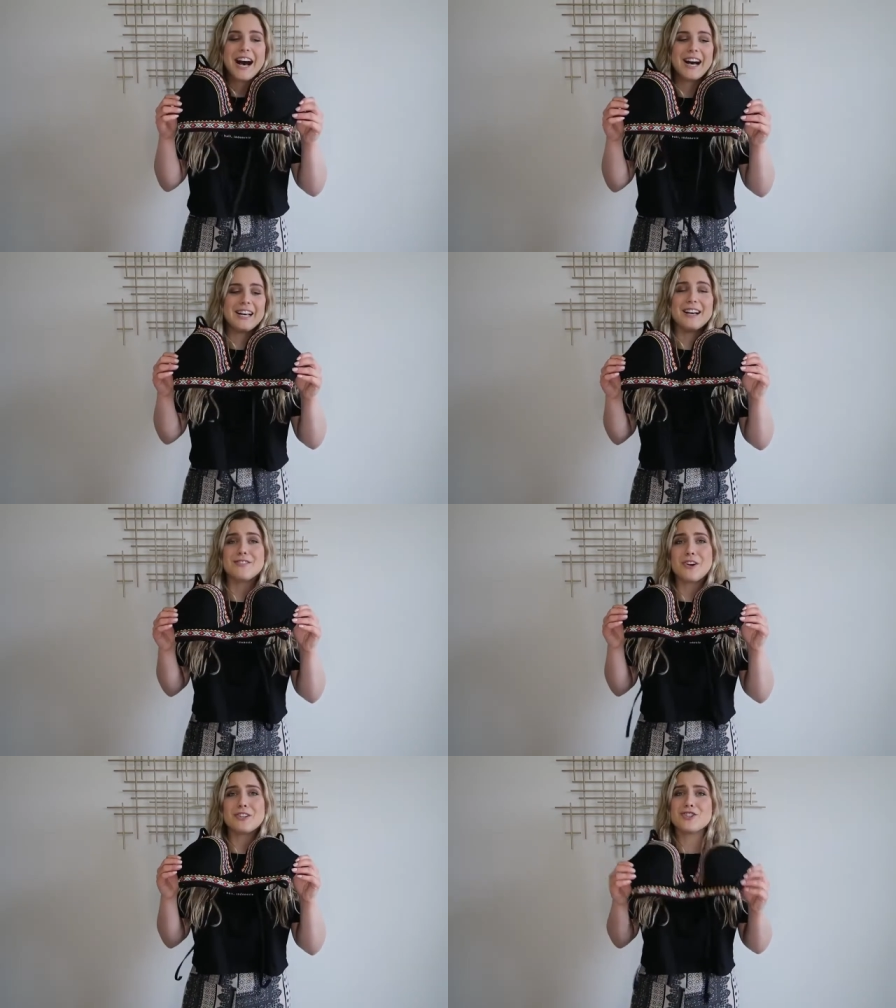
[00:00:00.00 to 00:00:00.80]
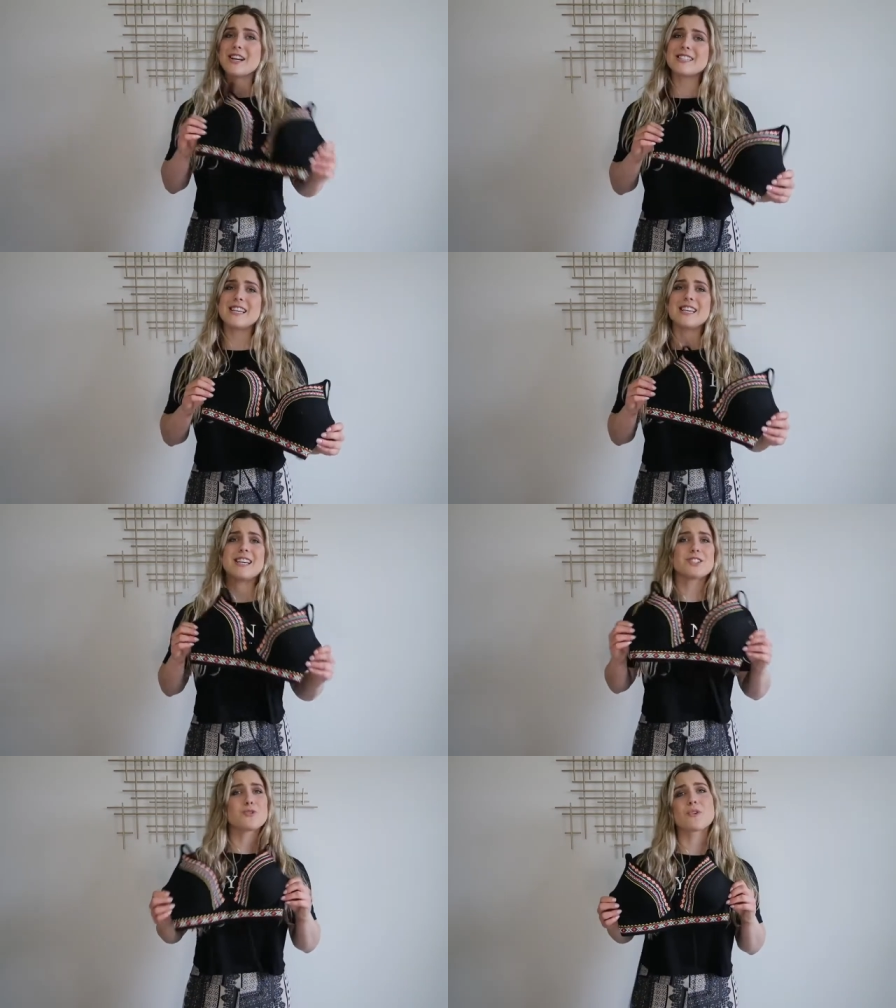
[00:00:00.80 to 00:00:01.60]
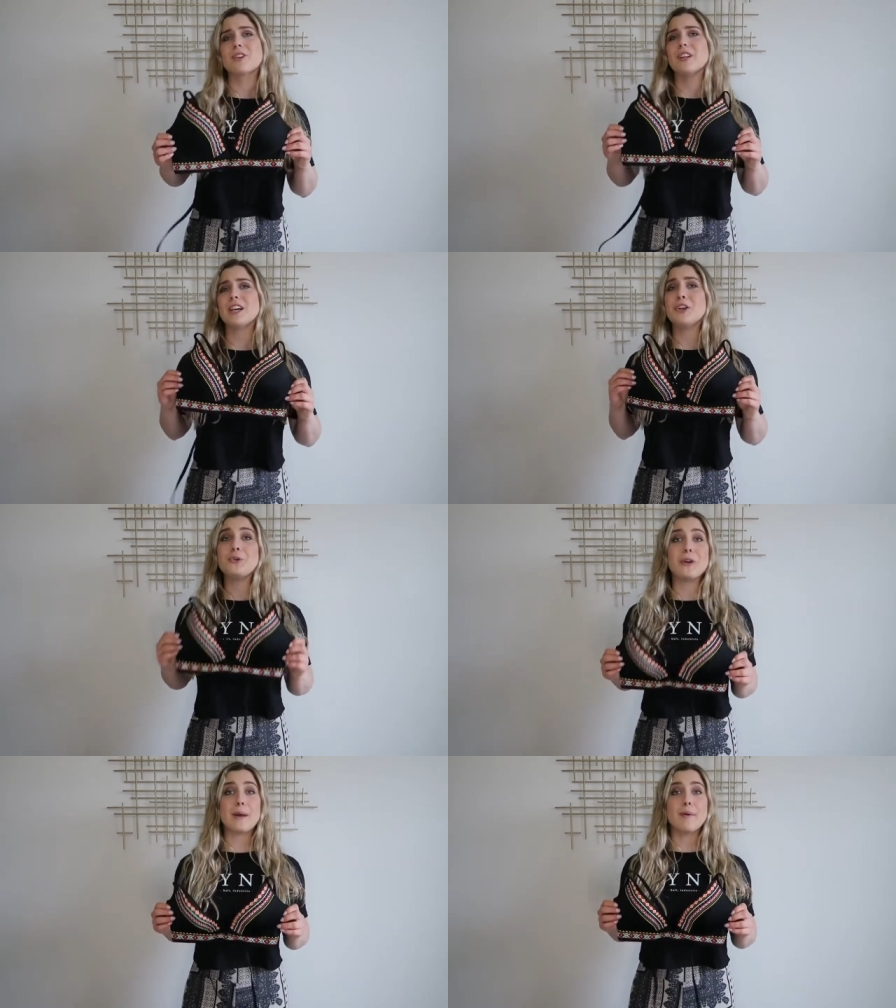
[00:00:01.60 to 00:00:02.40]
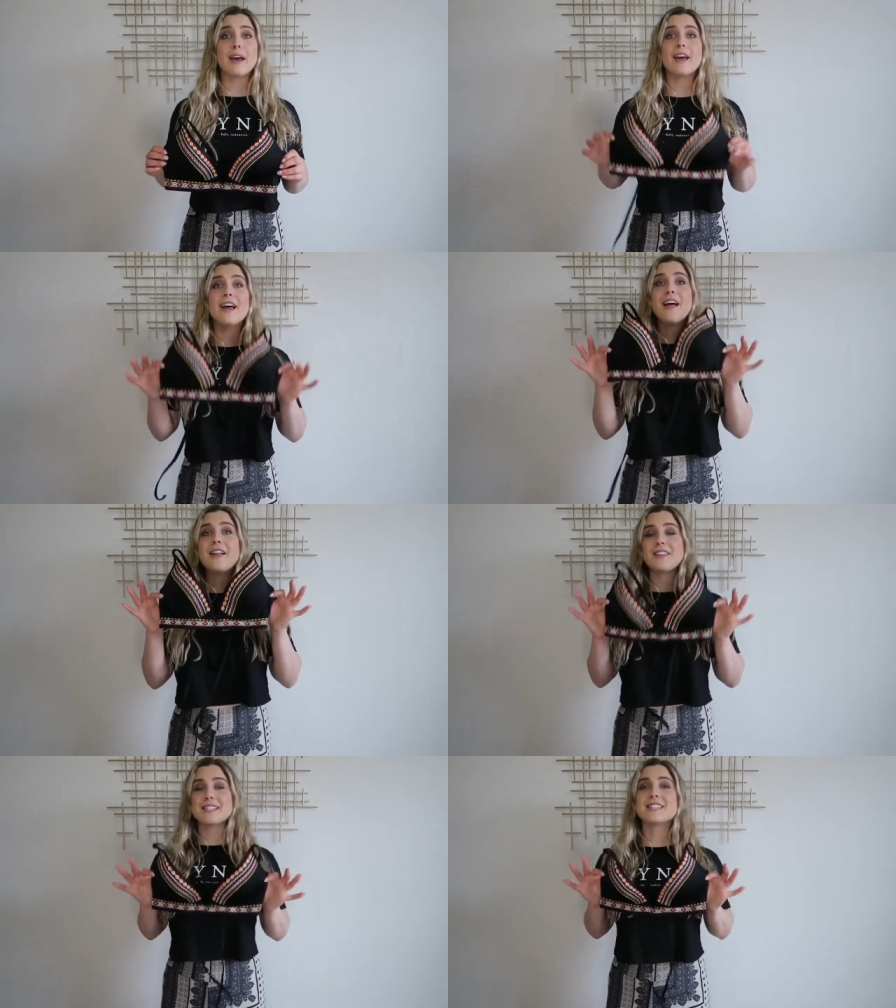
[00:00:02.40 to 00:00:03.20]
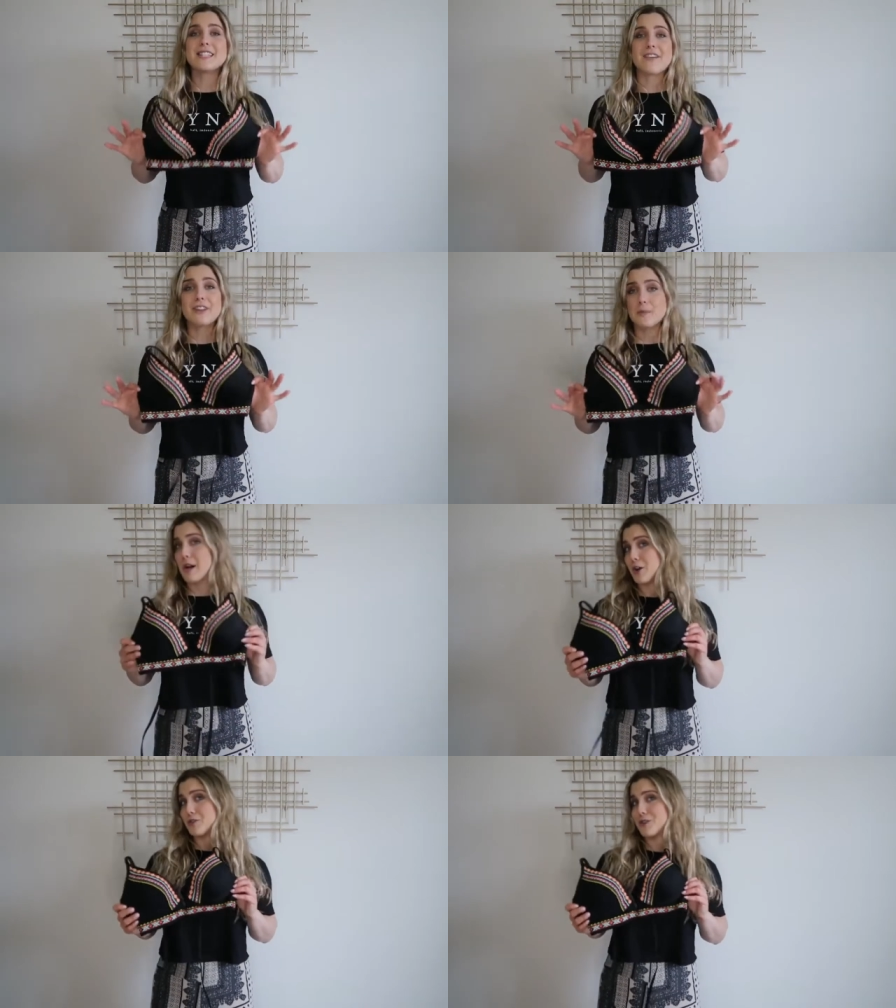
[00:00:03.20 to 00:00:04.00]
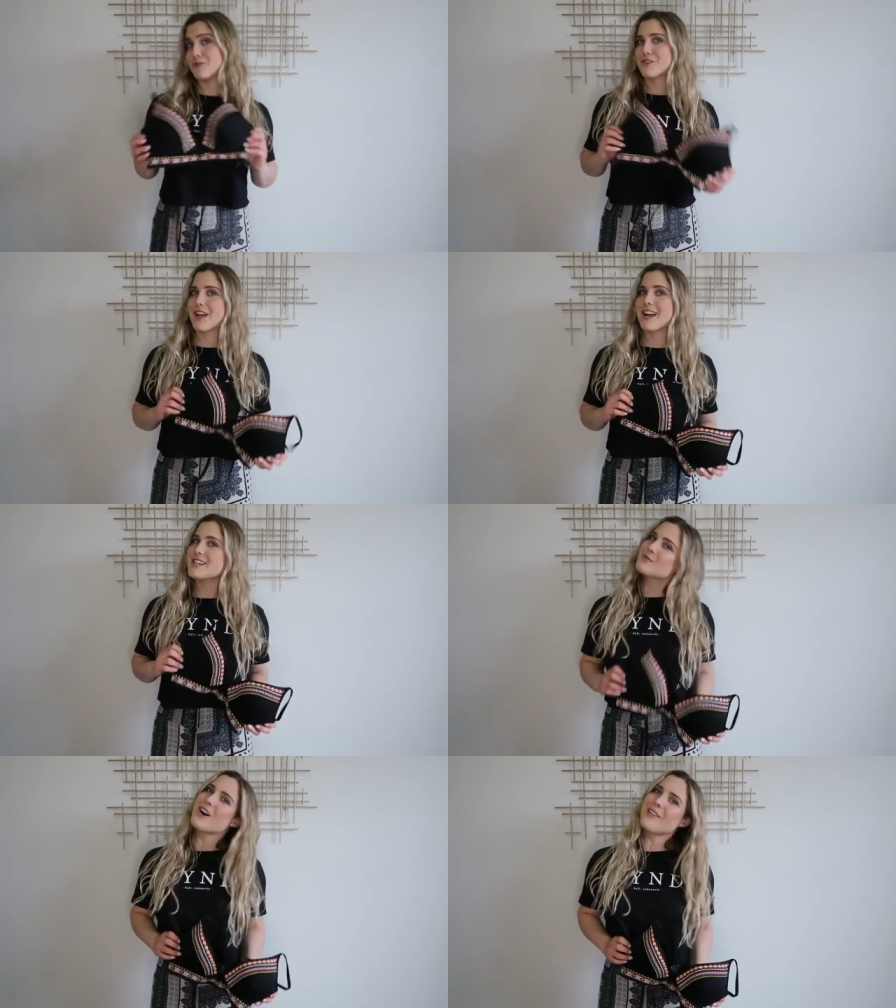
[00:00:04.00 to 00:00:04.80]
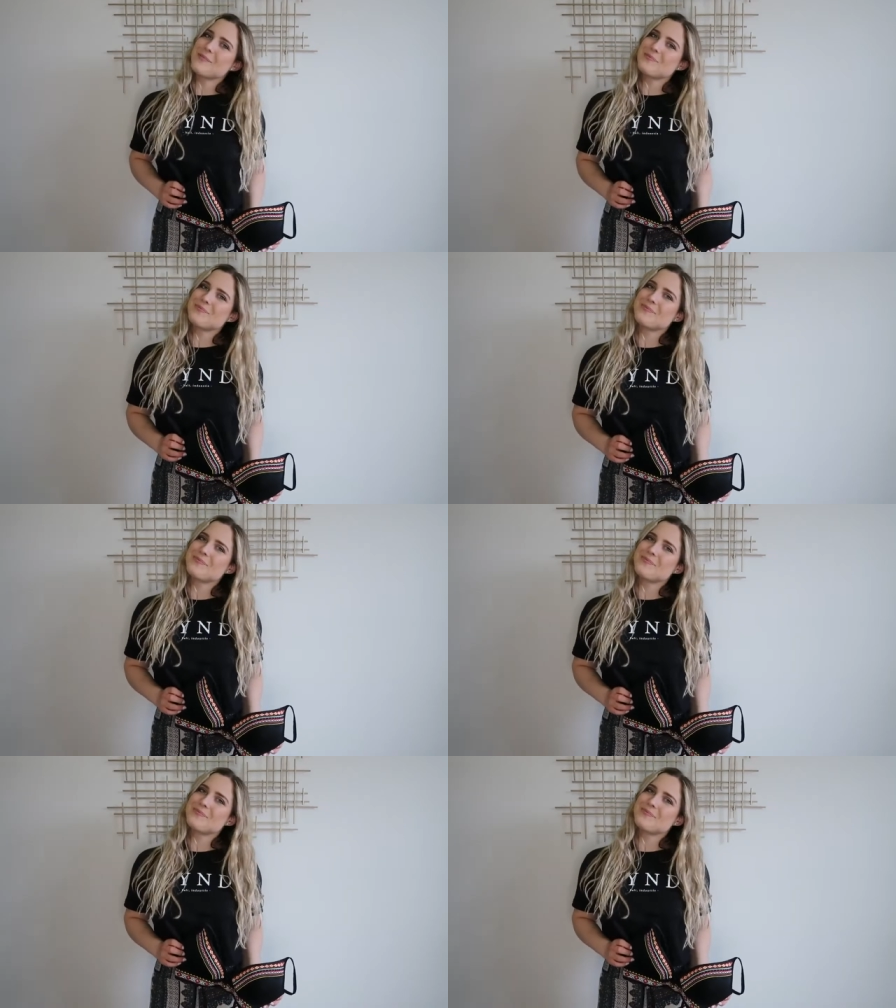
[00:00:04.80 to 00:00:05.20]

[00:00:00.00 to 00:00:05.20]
I have gone jet skiing, snorkeling, you name it. This is definitely my go-to for that as well.